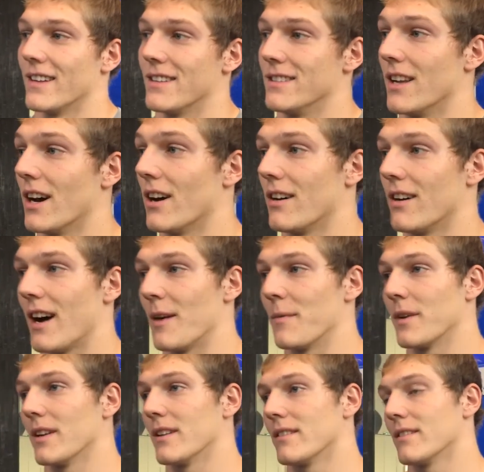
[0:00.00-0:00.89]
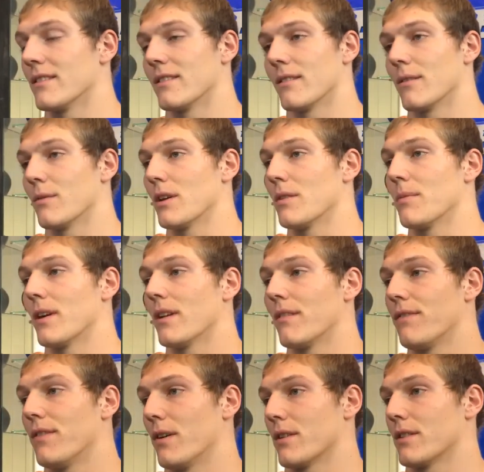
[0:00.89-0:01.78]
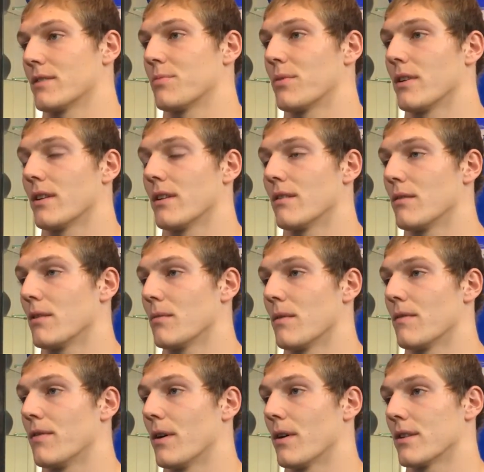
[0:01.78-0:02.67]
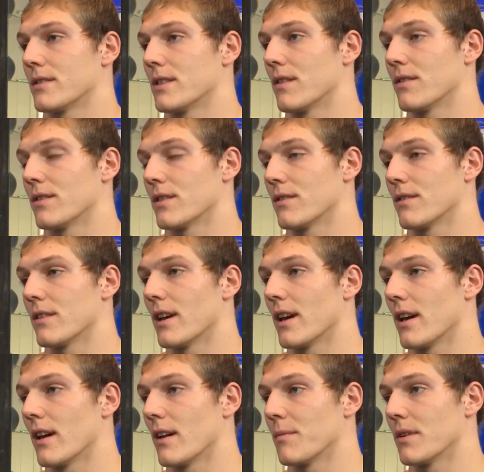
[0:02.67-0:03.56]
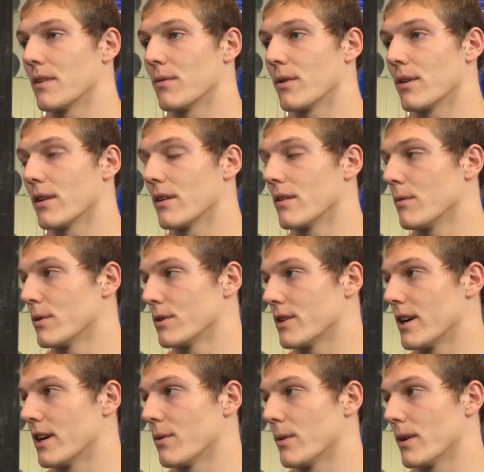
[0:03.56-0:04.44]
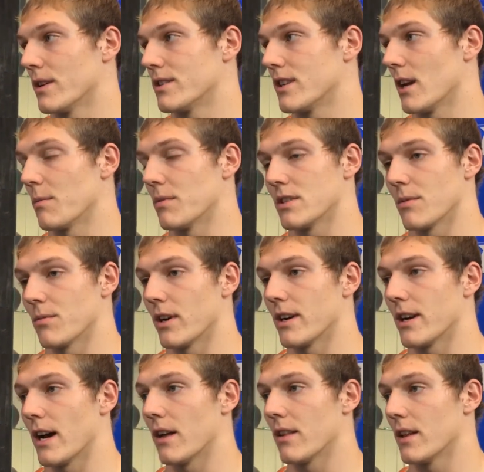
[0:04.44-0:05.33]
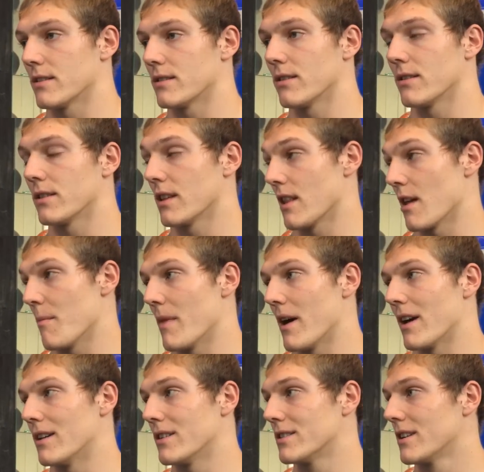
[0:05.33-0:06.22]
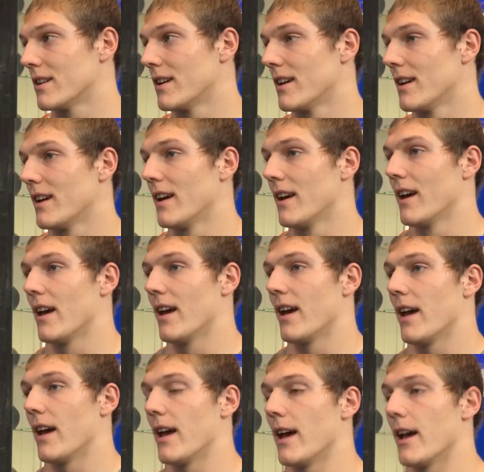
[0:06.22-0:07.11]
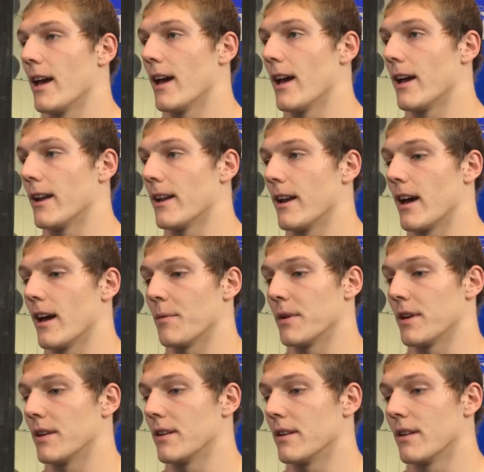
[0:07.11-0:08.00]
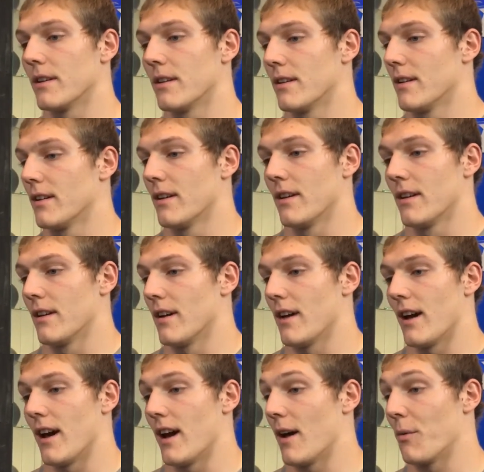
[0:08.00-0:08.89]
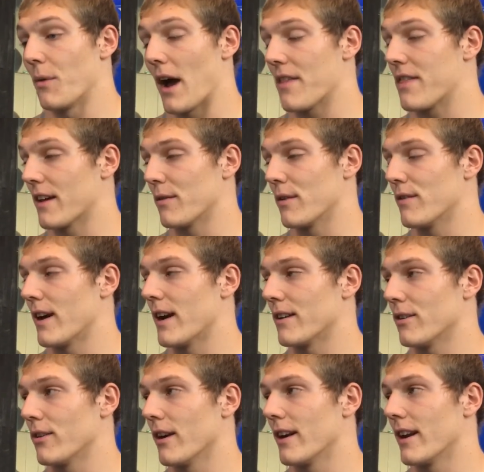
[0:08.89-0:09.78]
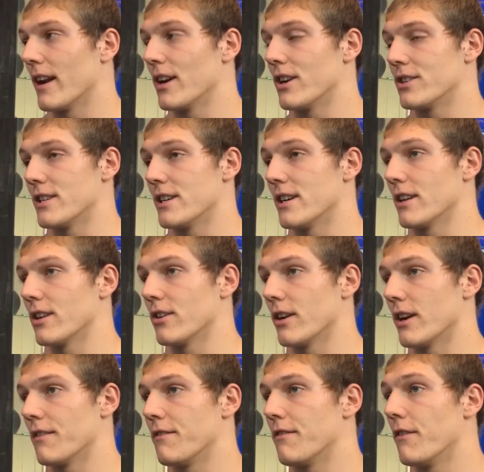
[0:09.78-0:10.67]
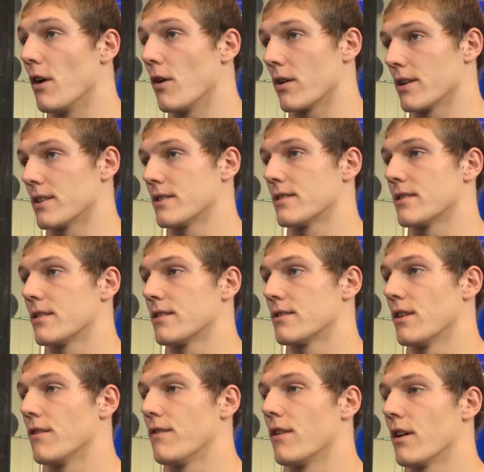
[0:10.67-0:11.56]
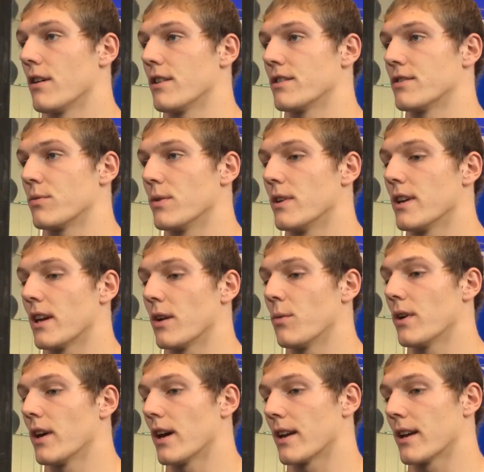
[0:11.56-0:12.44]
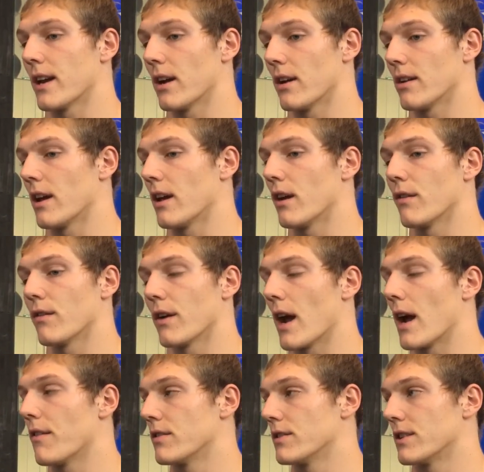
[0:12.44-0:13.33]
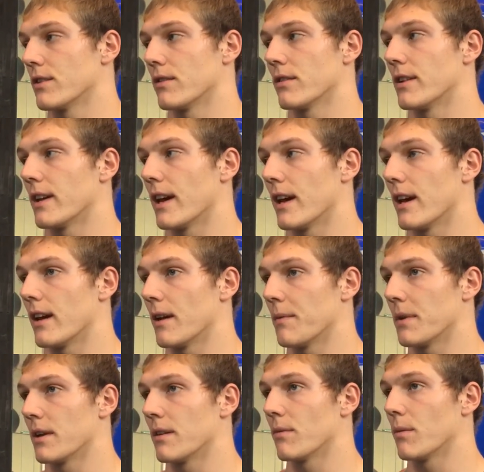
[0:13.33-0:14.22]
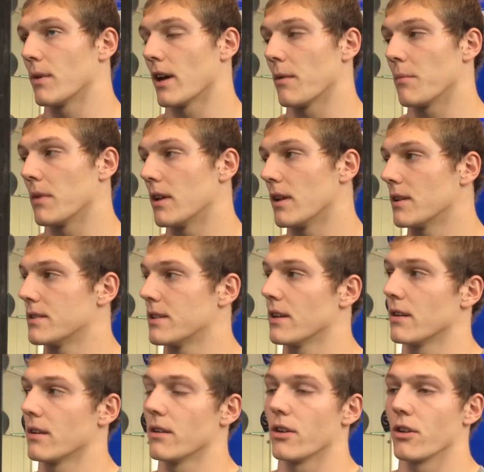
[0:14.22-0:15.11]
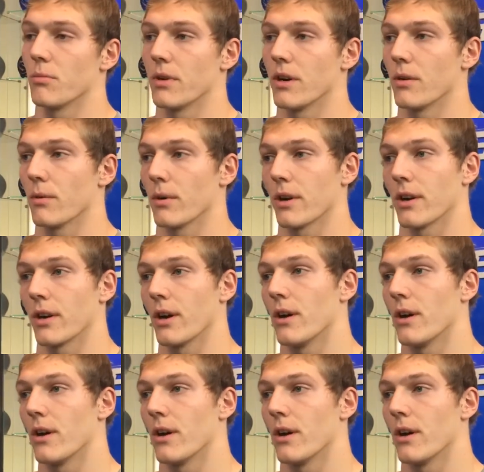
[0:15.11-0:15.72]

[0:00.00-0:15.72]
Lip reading: No. I mean, we've been focused every single day. I mean, we're trying to win a championship right now, and that's the only thing that matters. And I mean, I think we've had great energy and great focus so far this week, and we got to carry that over every single day. I mean, we got meetings here in a little bit. We're gonna